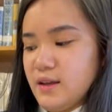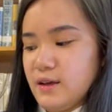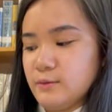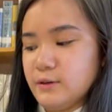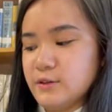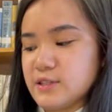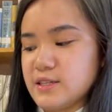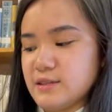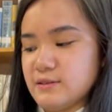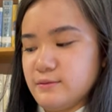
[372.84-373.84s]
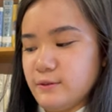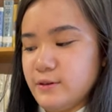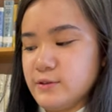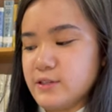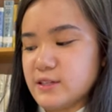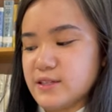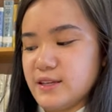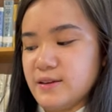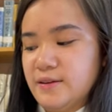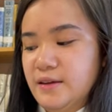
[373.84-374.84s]
And will you
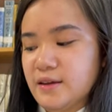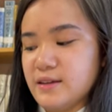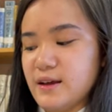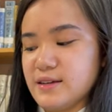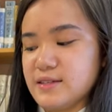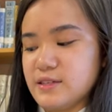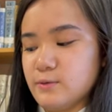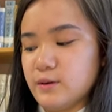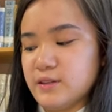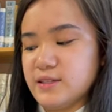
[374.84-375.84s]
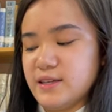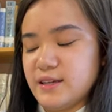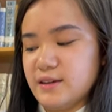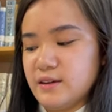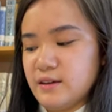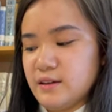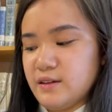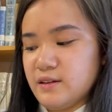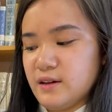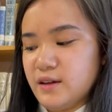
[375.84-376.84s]
succeed? Yes, you will indeed.
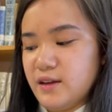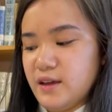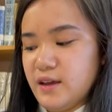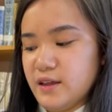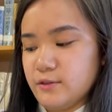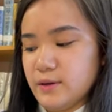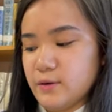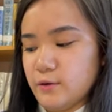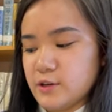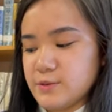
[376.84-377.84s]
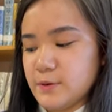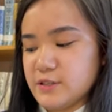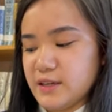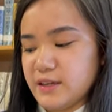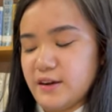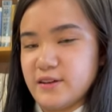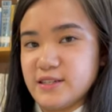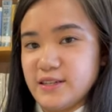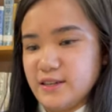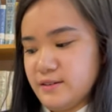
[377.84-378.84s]
98.75%
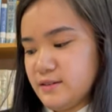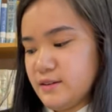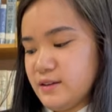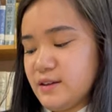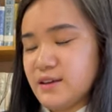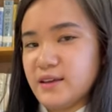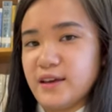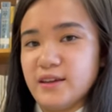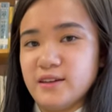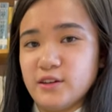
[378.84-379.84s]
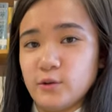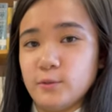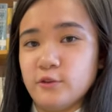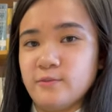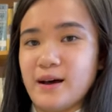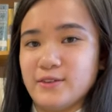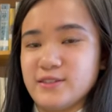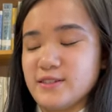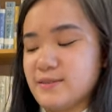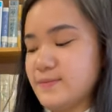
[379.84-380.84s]
guaranteed. Kid, you'll move
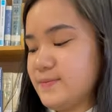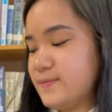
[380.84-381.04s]
mountains.